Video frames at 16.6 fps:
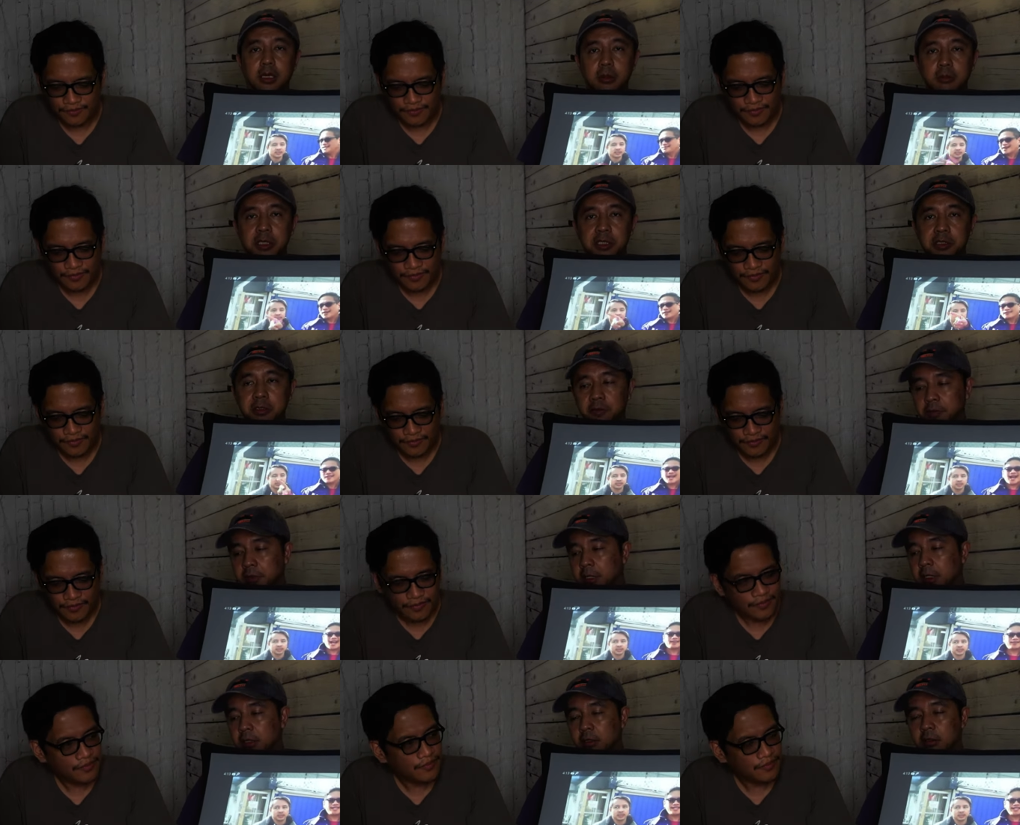Speaker 1: but so
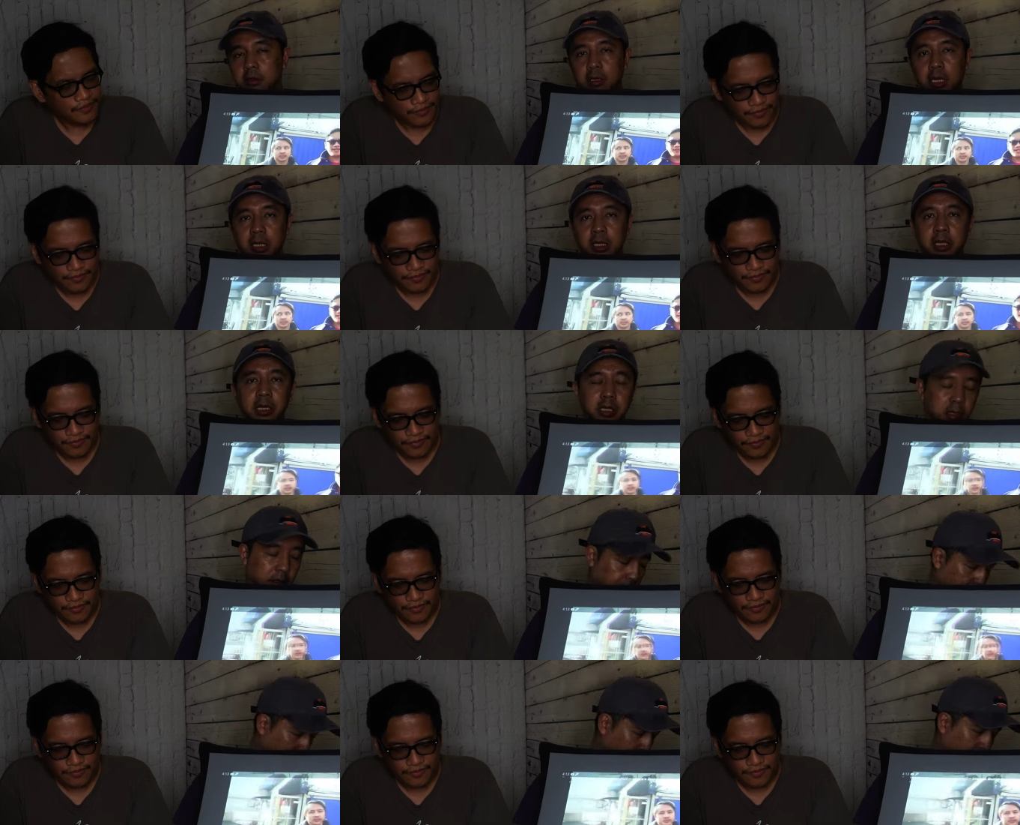far I like
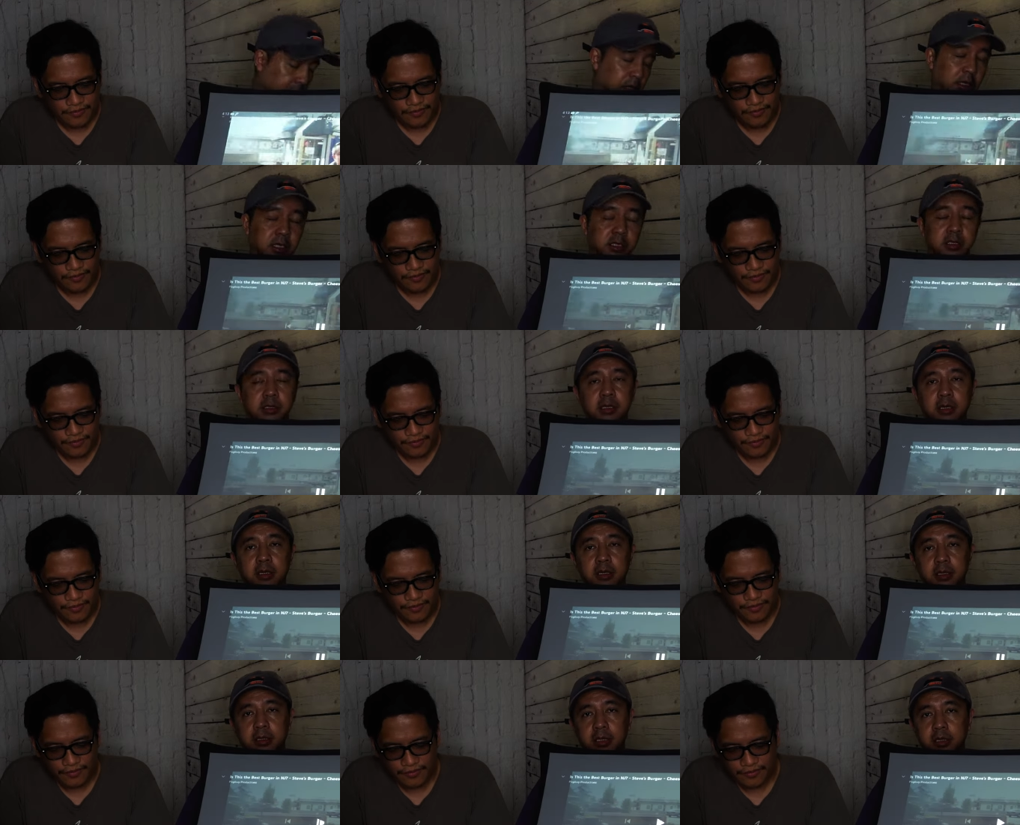it because
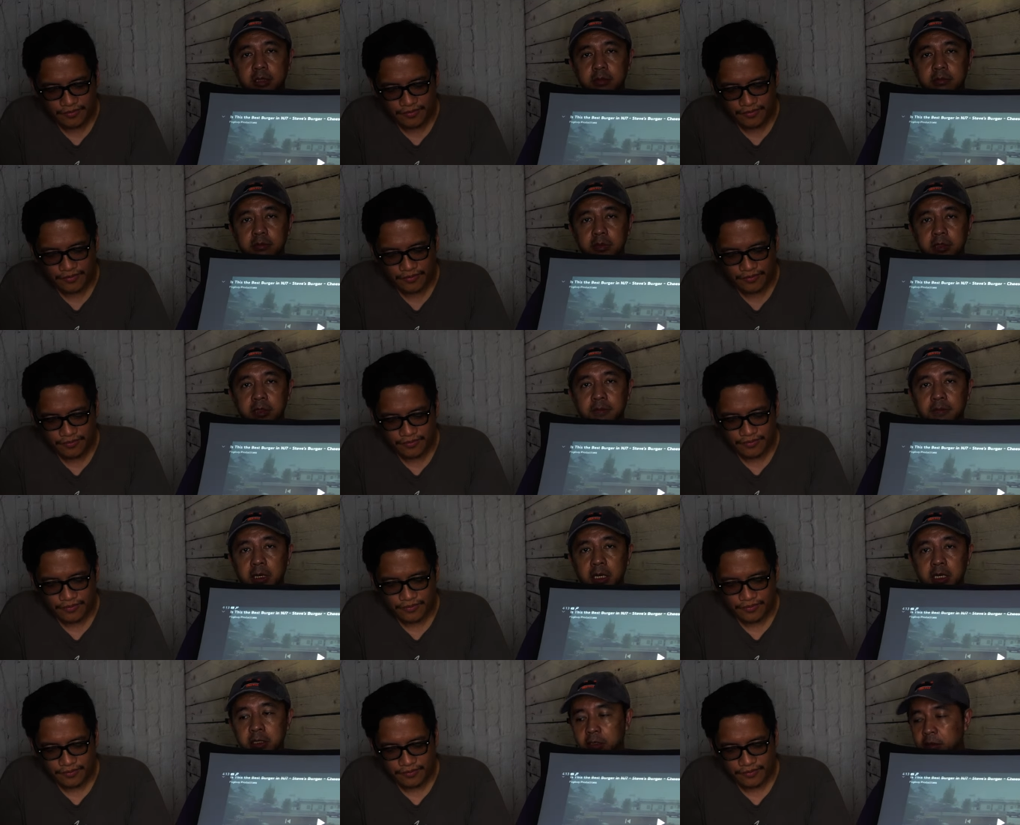the you know the
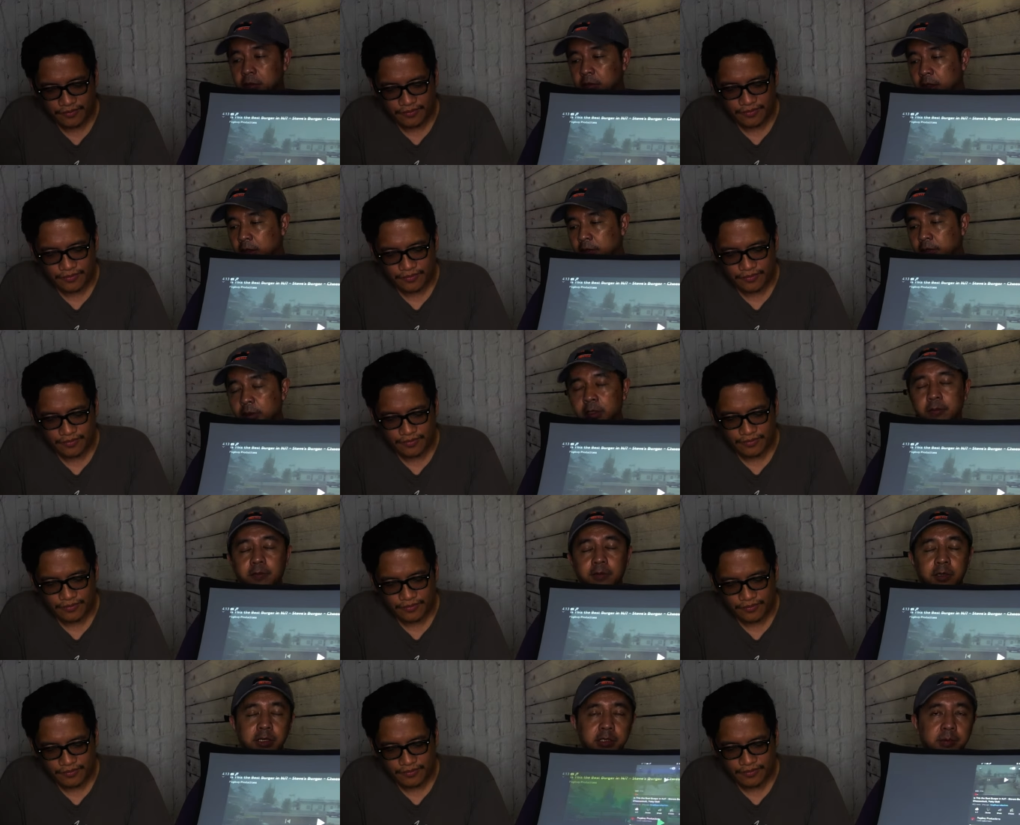volume of what
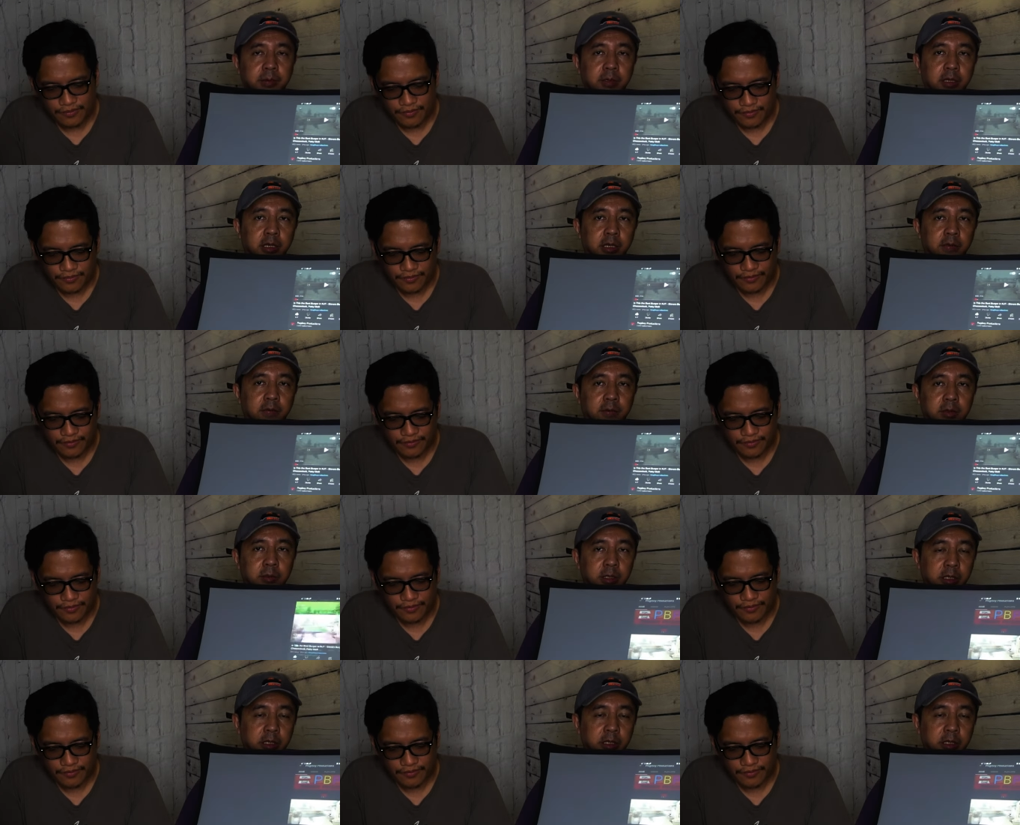Vern's playing from